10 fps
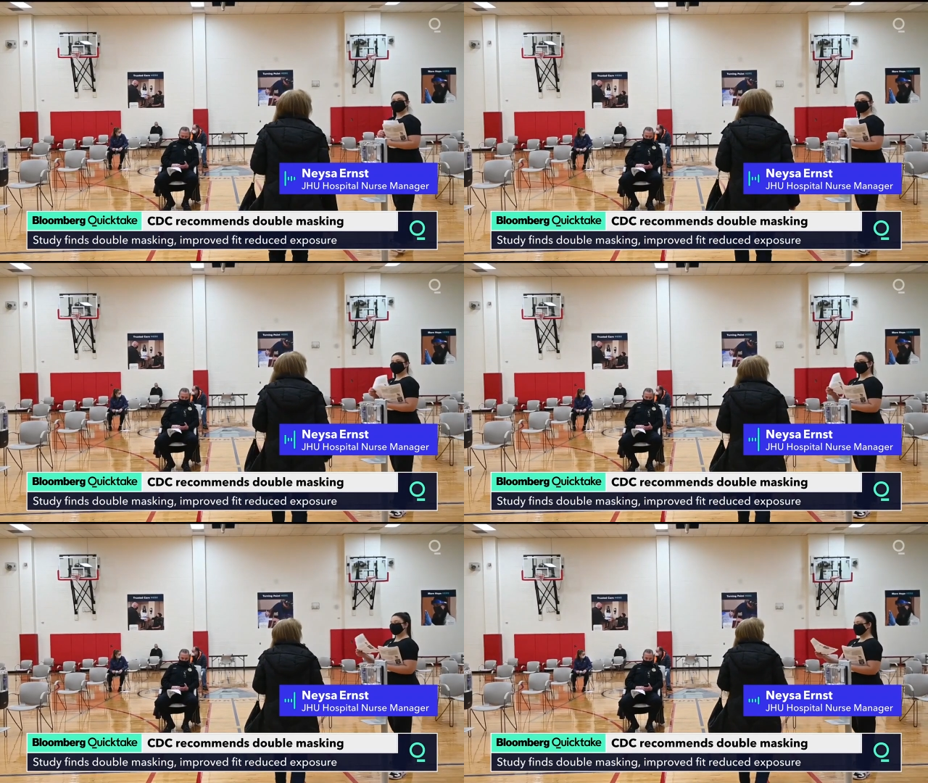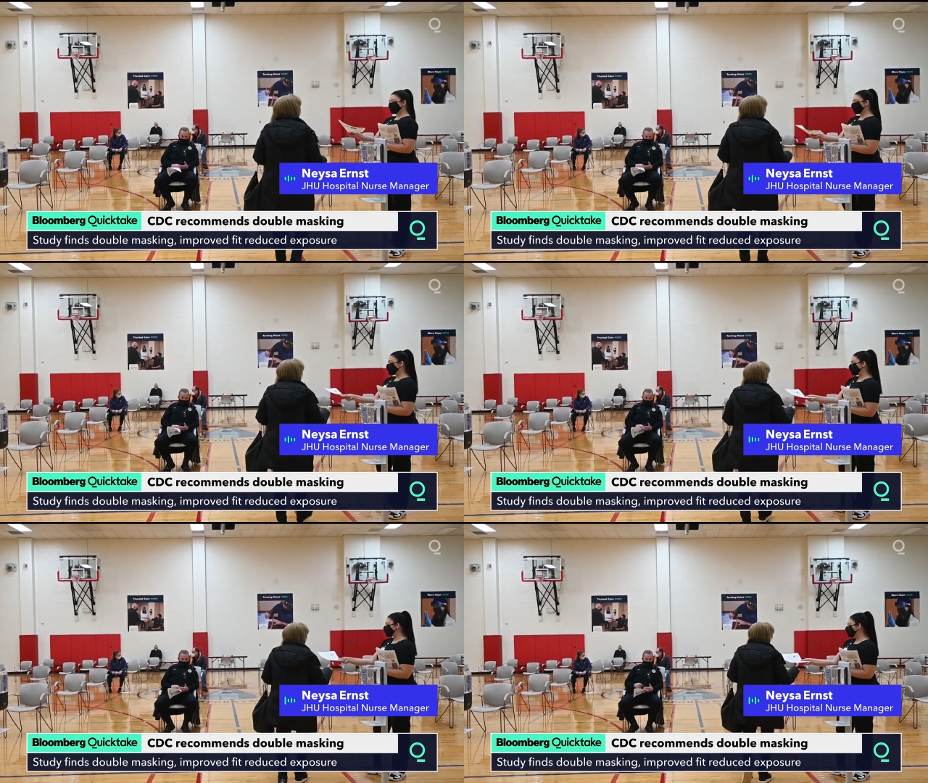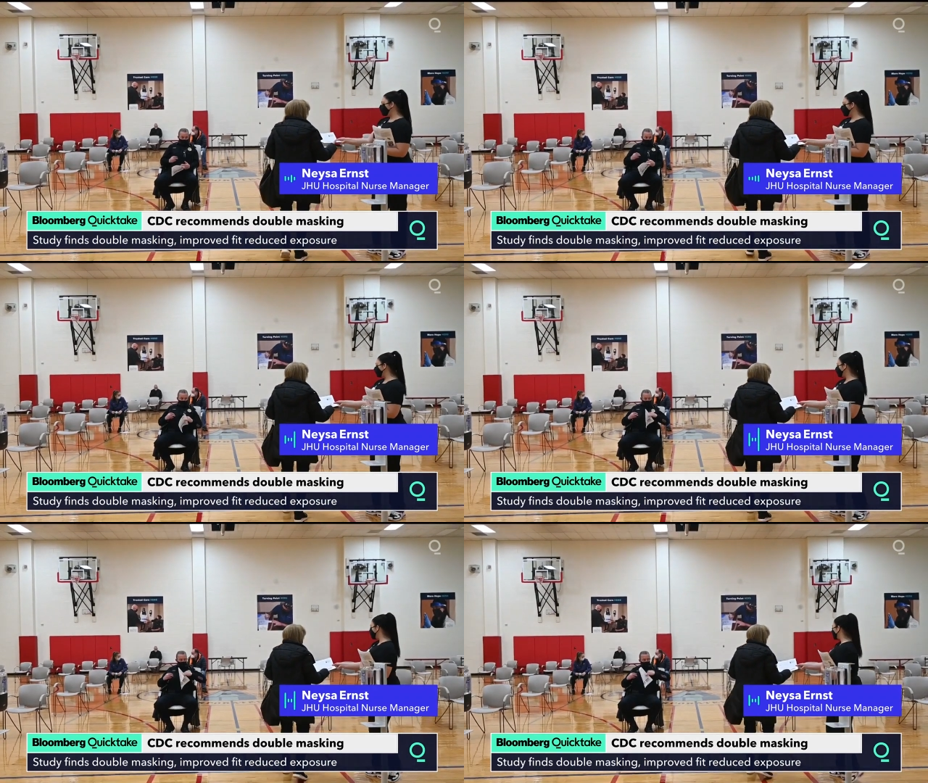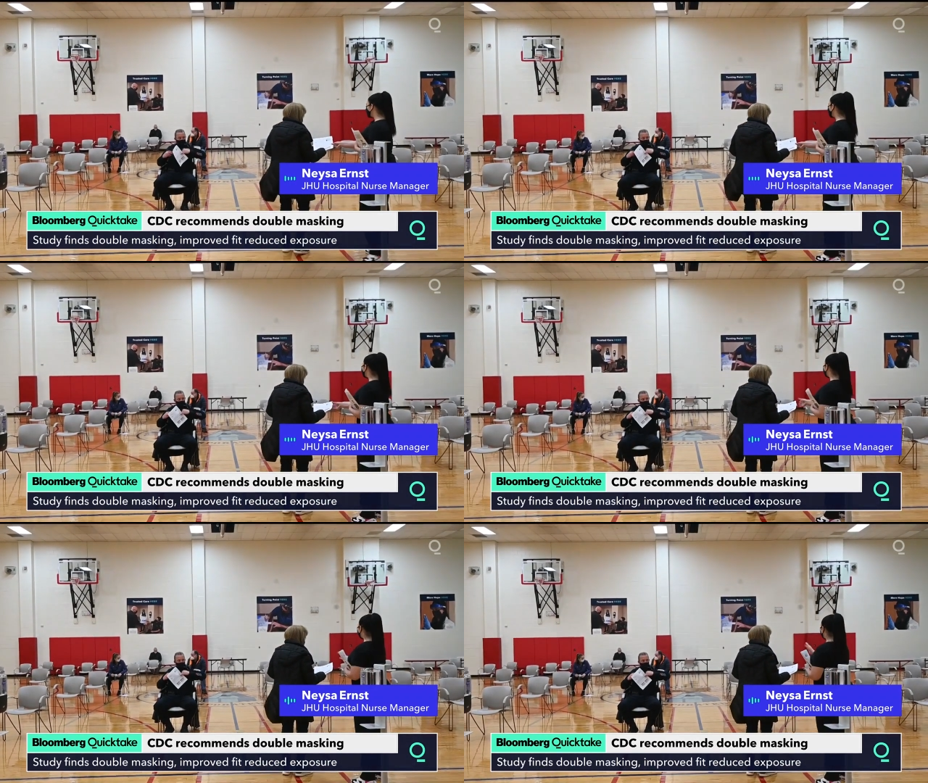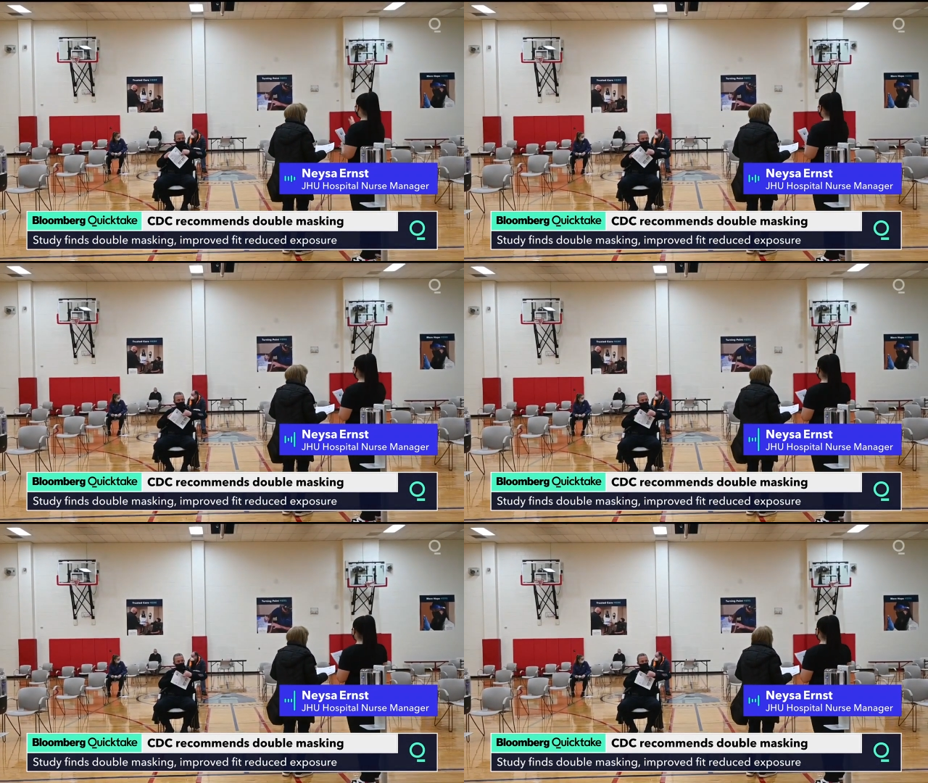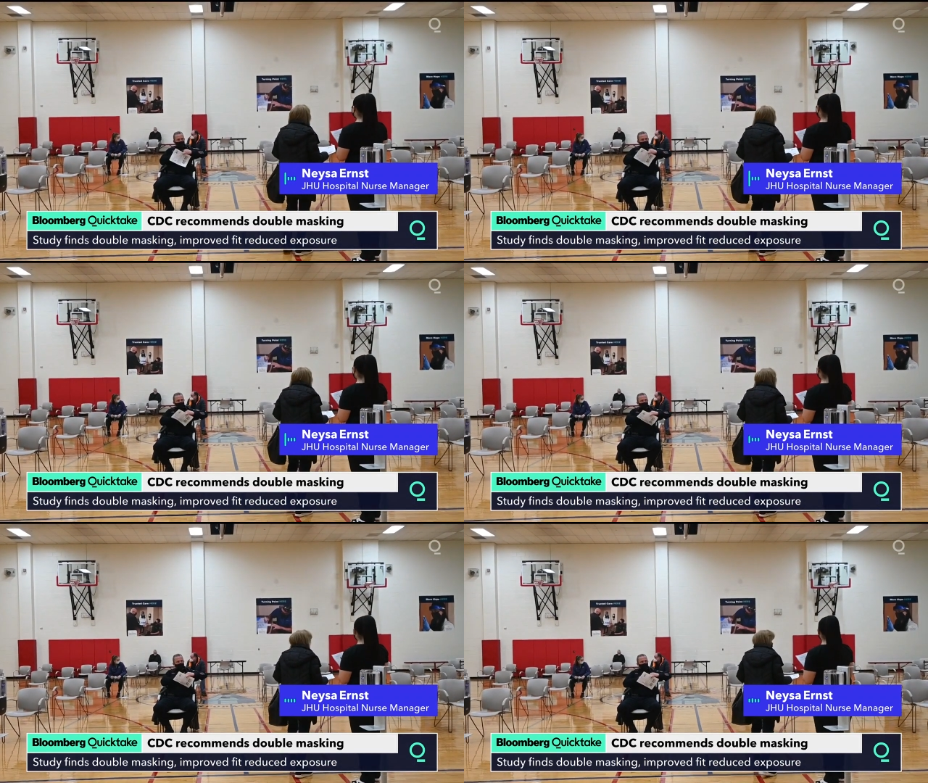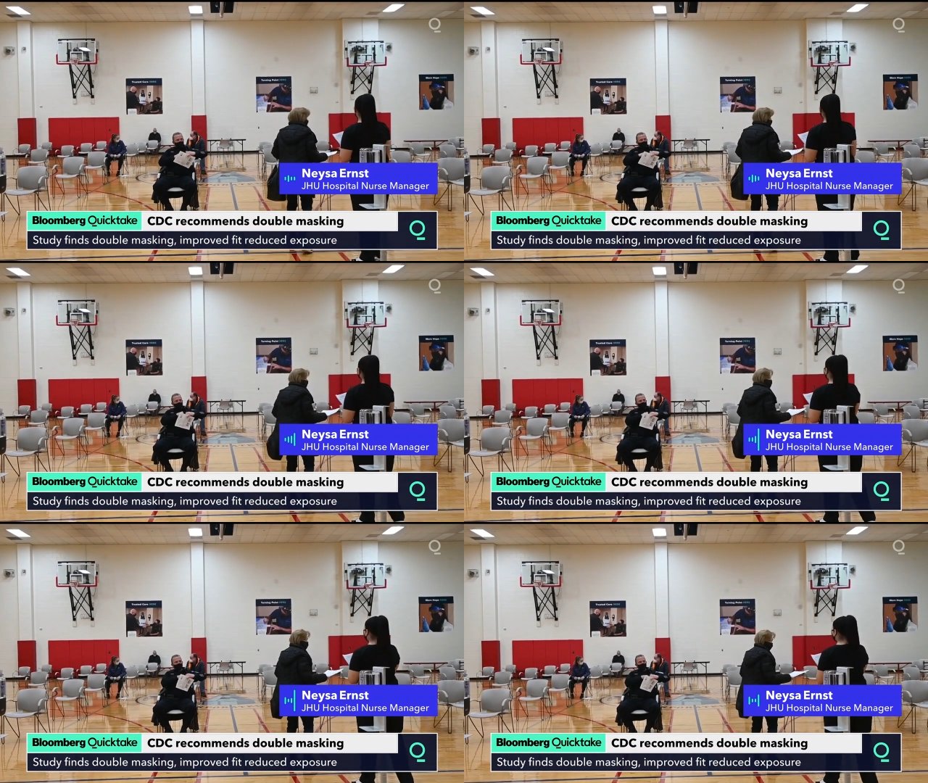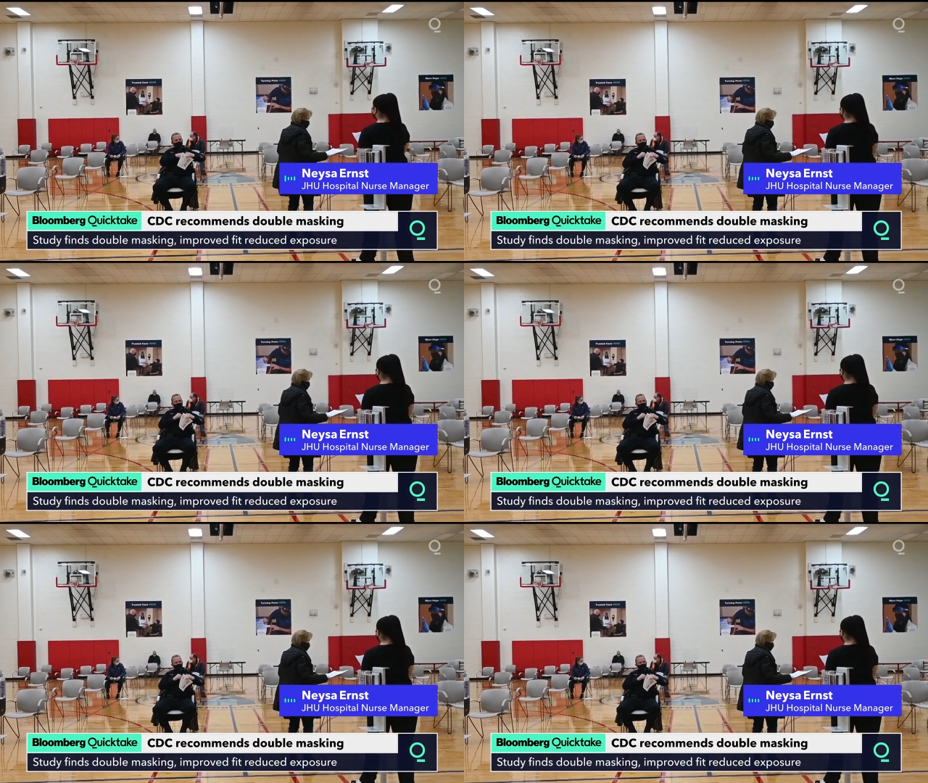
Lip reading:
No face is visible, so there are no lips to read.